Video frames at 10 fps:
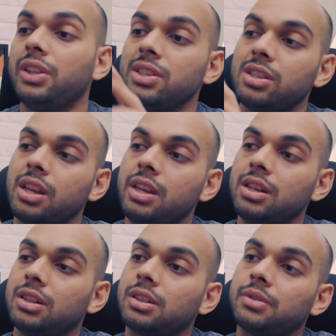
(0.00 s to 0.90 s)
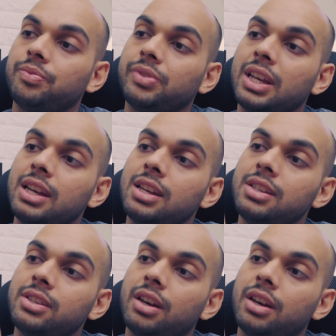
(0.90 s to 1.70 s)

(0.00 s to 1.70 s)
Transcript: this here is